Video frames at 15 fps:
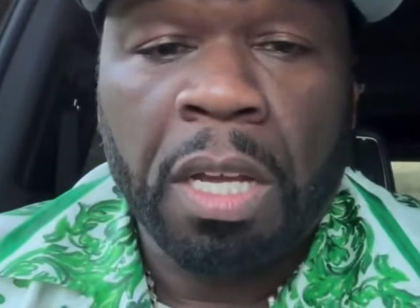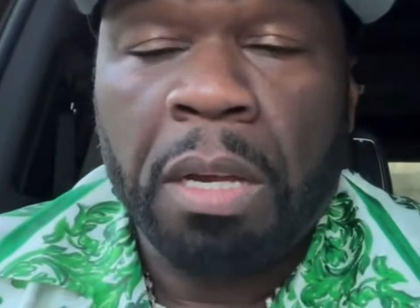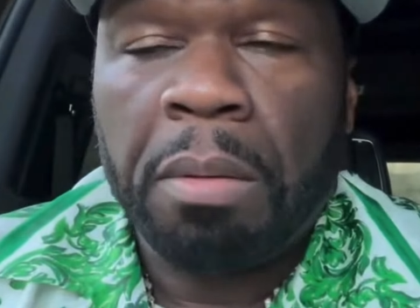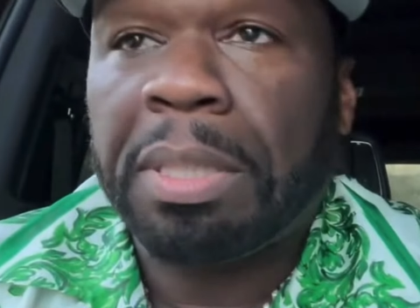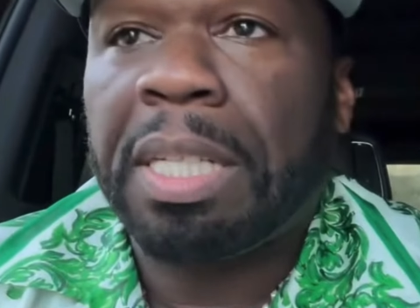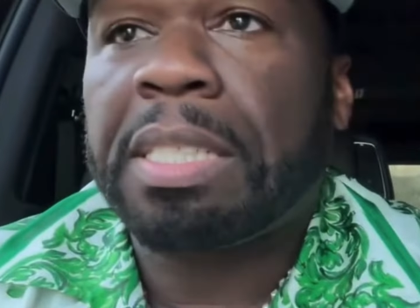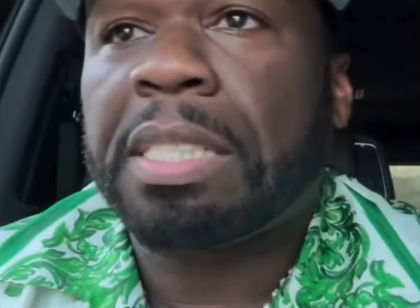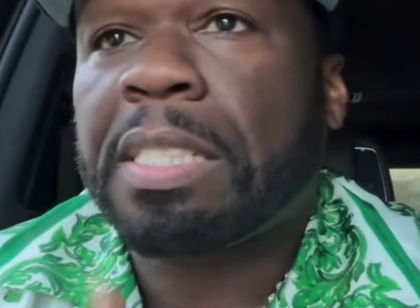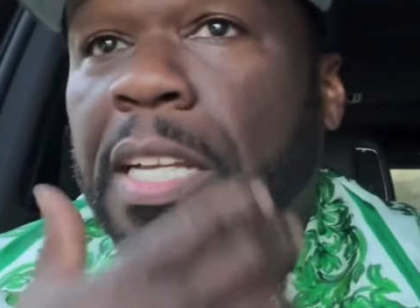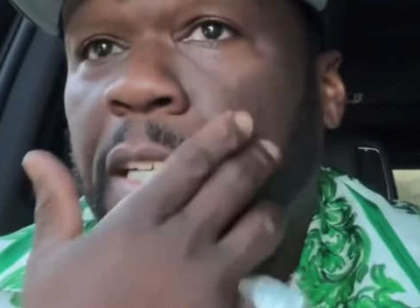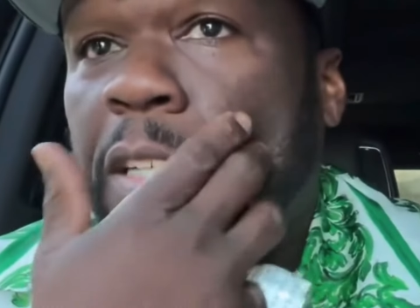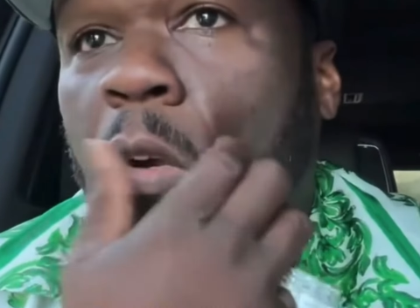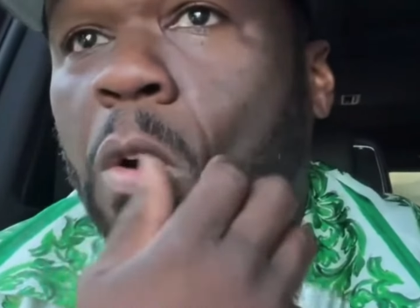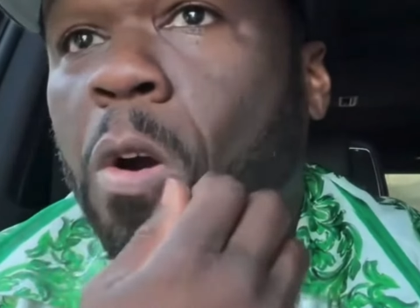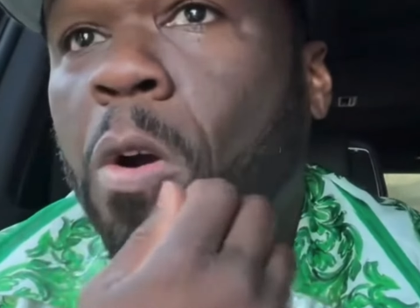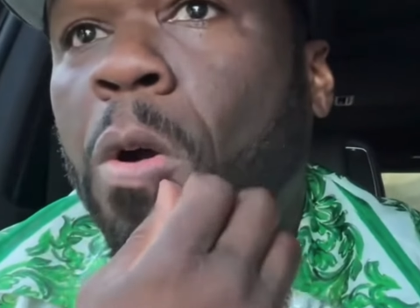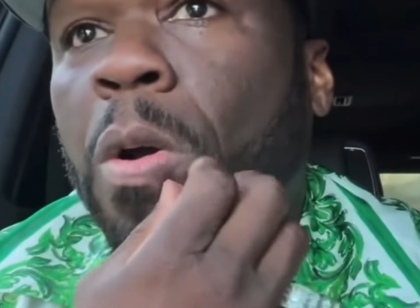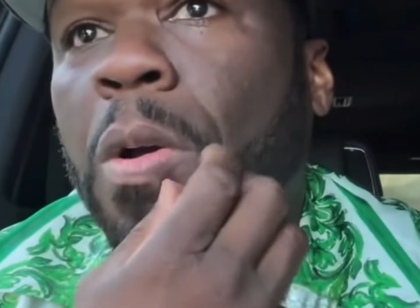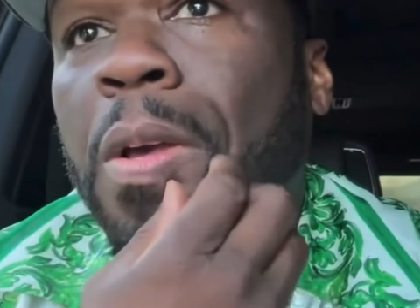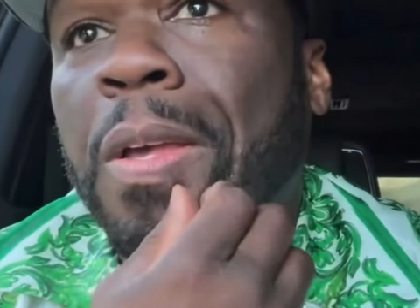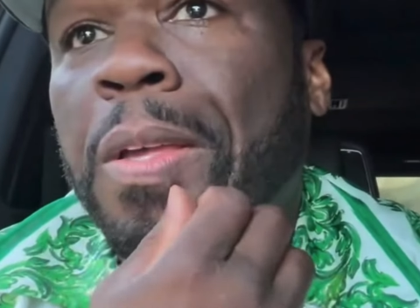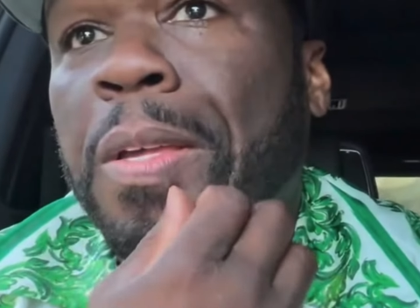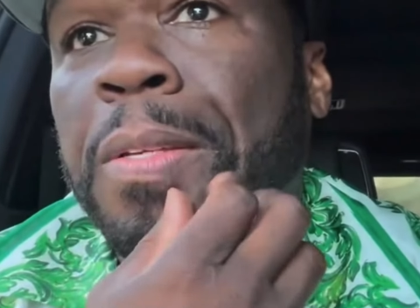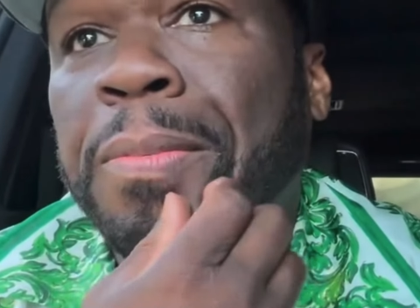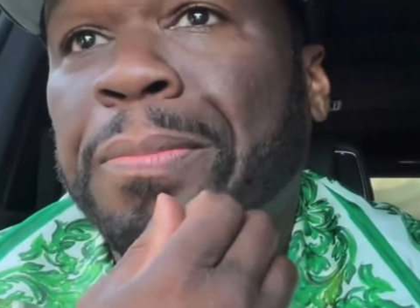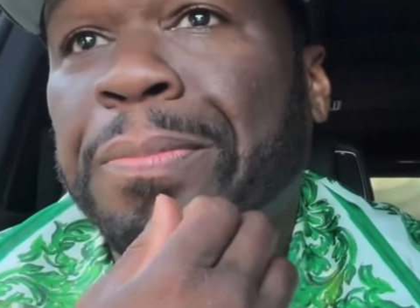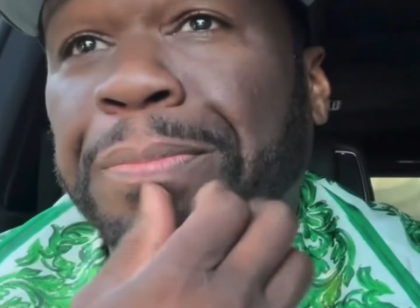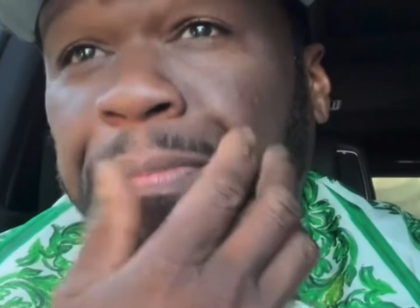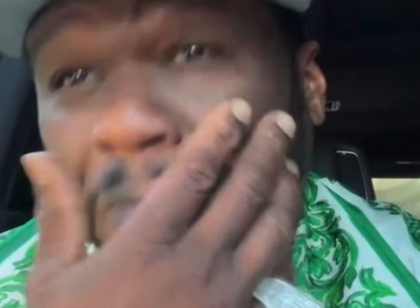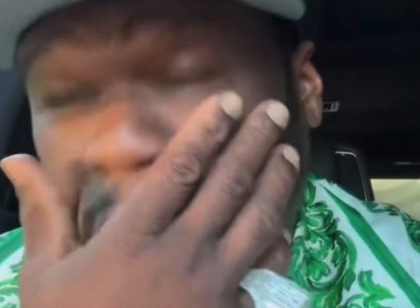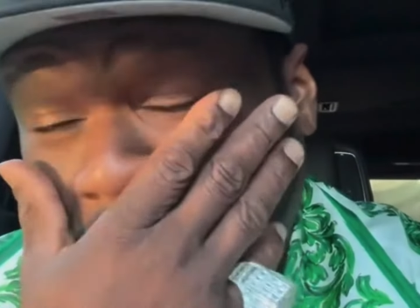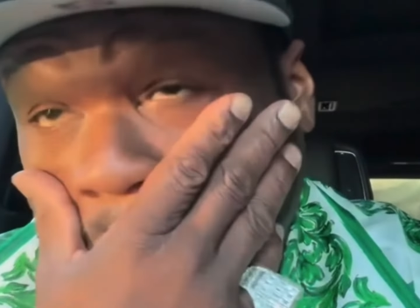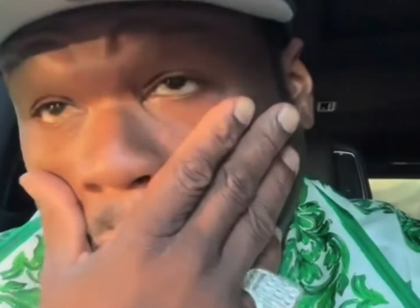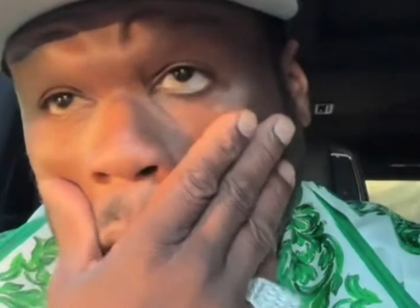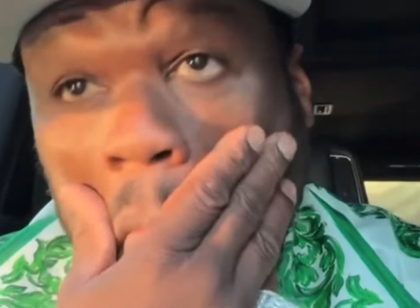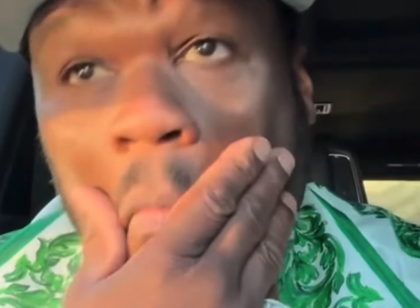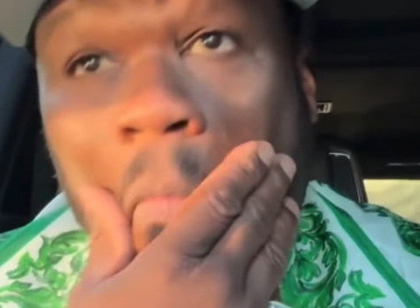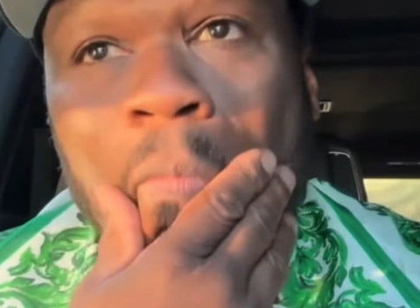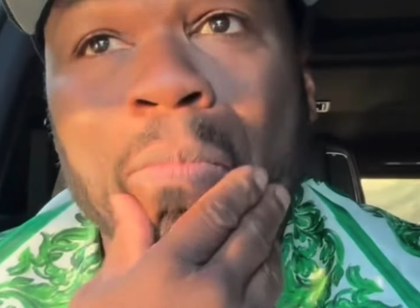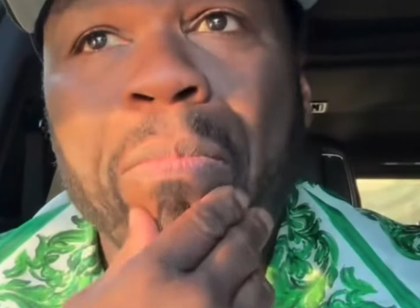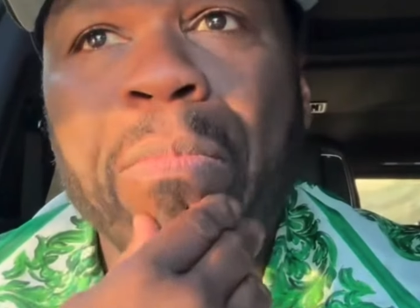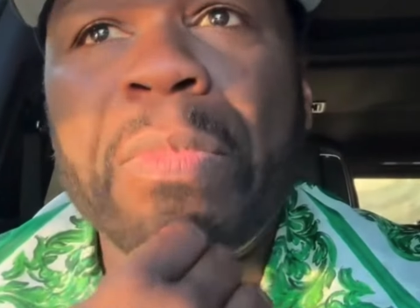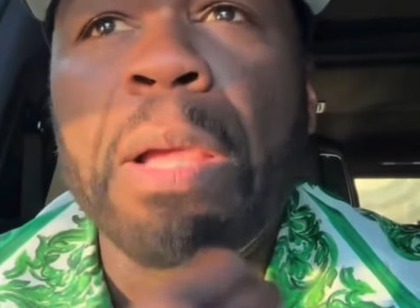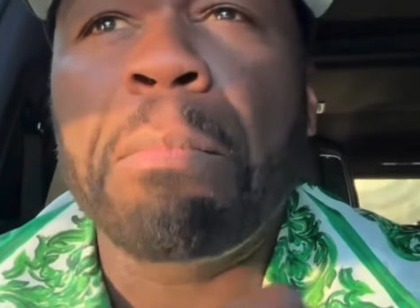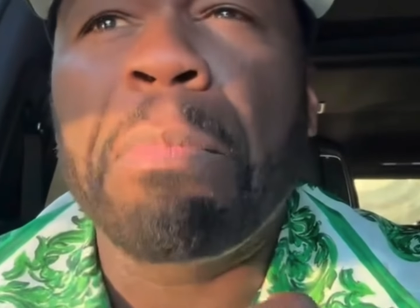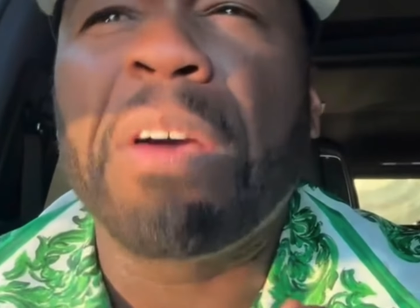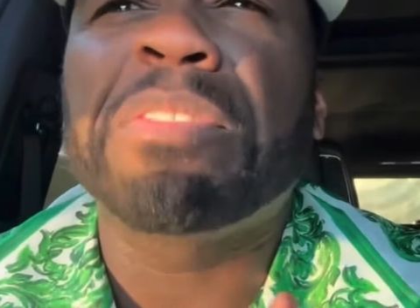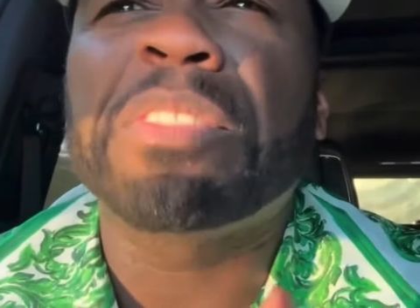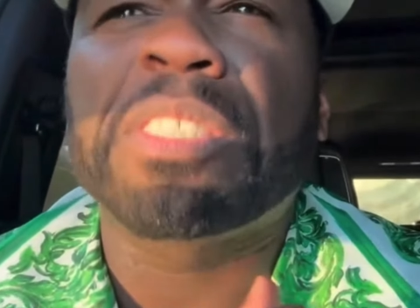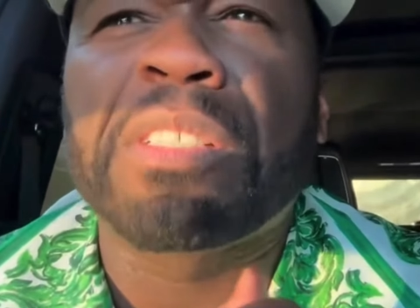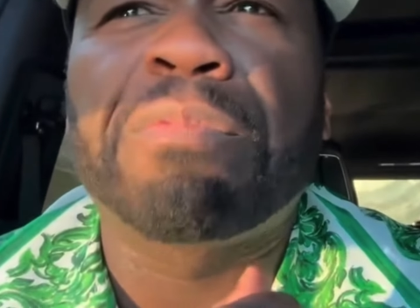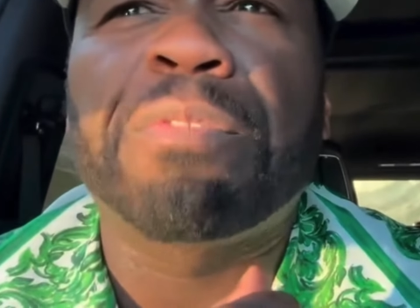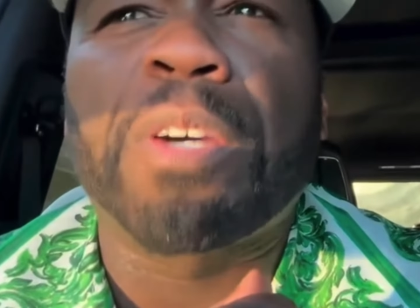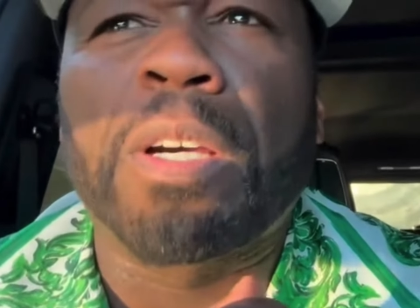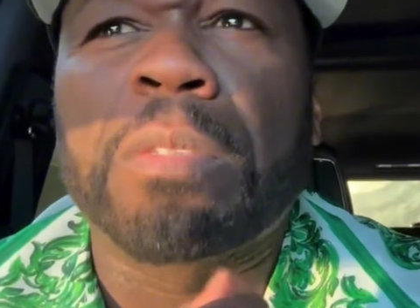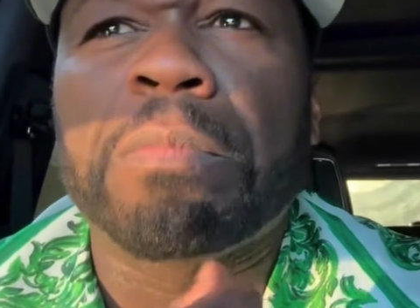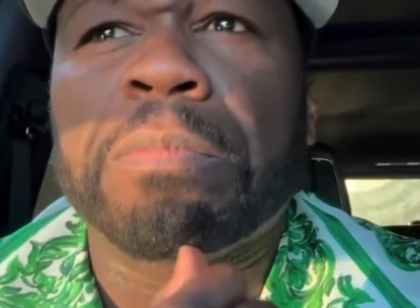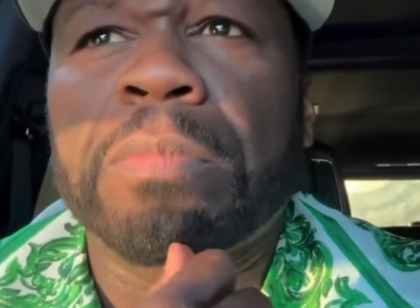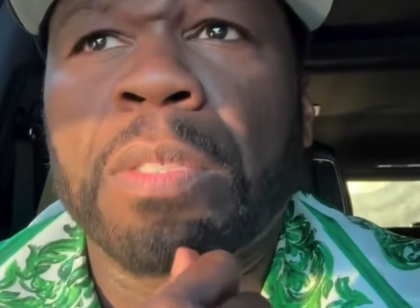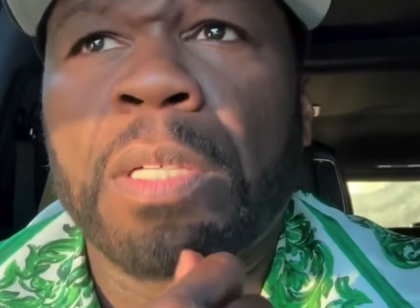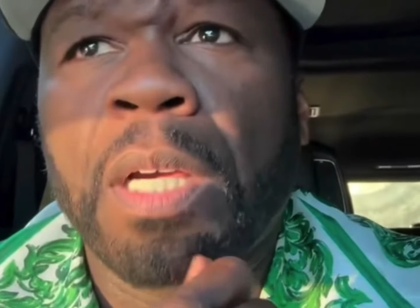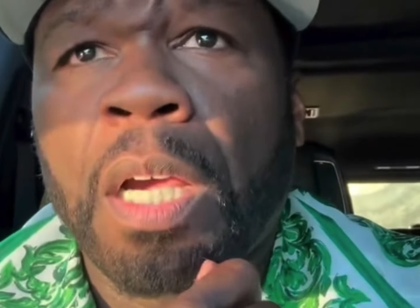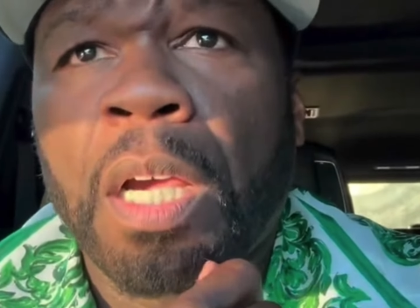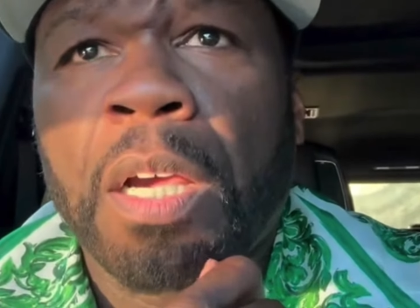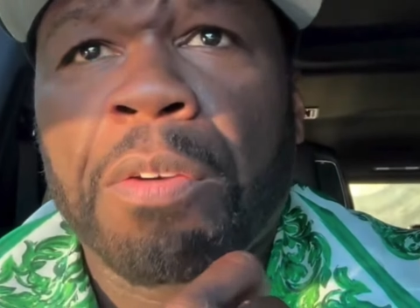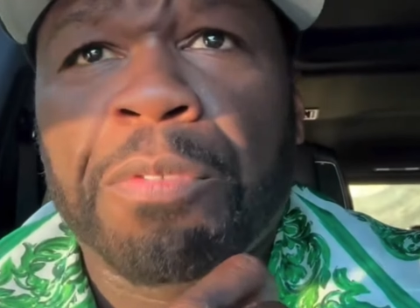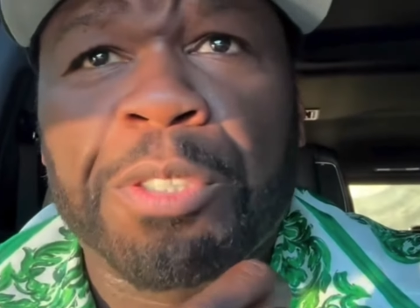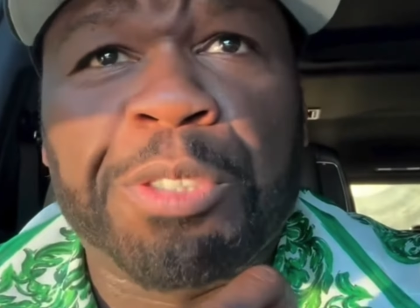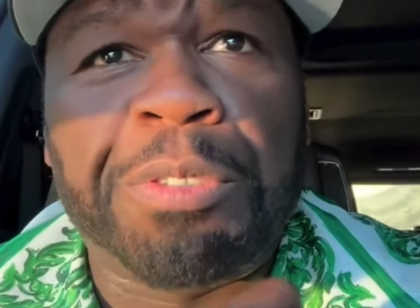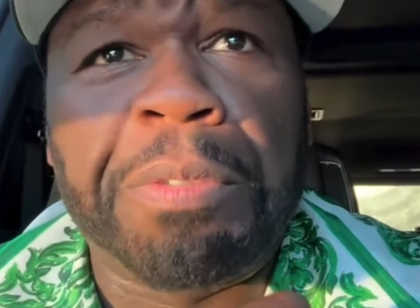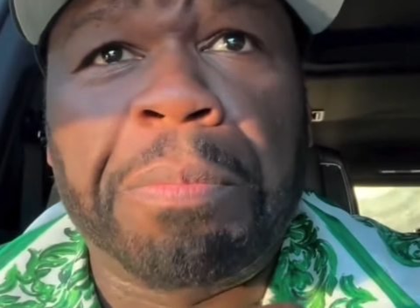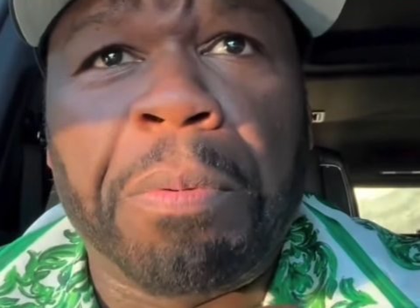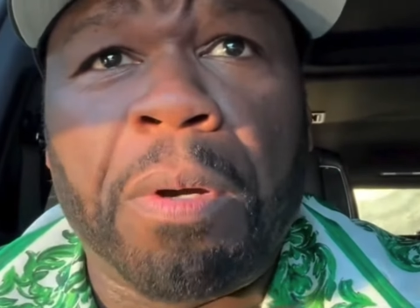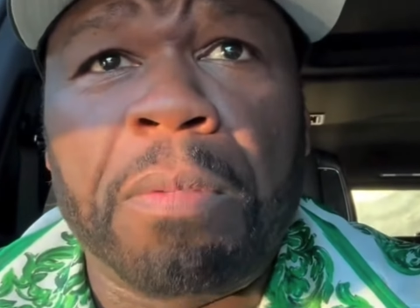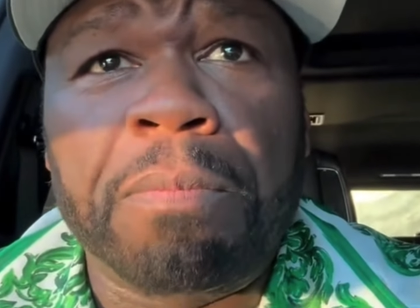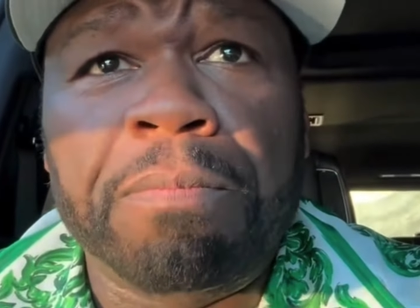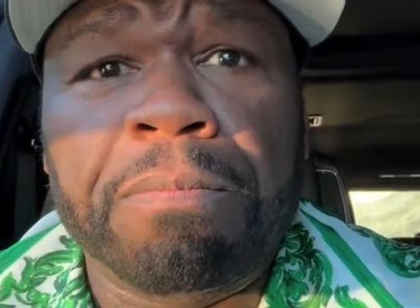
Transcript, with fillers: some real gay shit, but that's how I see it, man. That's how I see it. These niggas don't care,